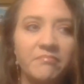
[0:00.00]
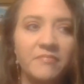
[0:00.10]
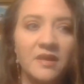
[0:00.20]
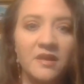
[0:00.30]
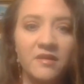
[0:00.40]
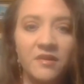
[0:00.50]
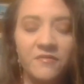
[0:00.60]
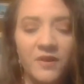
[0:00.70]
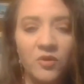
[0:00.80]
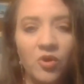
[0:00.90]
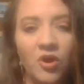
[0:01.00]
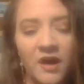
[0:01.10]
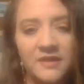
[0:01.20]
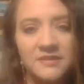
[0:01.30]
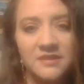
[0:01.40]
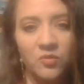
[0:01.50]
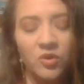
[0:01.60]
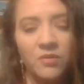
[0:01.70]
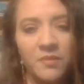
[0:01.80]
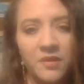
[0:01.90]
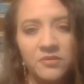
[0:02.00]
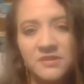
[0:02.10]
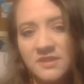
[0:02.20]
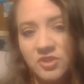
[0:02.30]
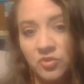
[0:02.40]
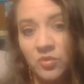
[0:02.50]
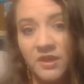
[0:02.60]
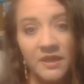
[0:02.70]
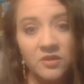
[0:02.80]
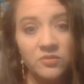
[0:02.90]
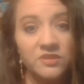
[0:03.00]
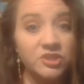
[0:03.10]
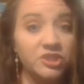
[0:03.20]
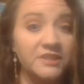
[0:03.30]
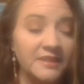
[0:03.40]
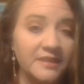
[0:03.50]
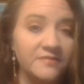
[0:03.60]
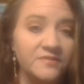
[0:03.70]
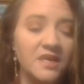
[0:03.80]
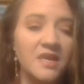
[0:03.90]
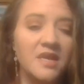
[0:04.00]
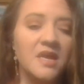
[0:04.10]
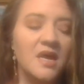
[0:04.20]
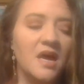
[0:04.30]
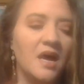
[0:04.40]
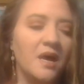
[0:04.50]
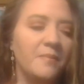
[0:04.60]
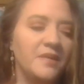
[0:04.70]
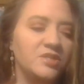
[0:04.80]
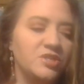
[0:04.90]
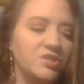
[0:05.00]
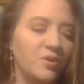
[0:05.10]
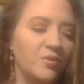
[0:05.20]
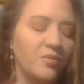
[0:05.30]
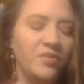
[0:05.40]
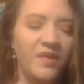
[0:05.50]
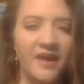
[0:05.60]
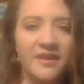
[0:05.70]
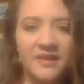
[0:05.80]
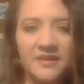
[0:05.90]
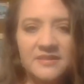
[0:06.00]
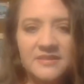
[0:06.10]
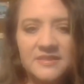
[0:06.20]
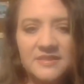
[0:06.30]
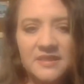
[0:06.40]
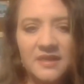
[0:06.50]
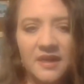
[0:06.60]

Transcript: in a fatal car accident where her mother and sister were killed and she lived. And so that is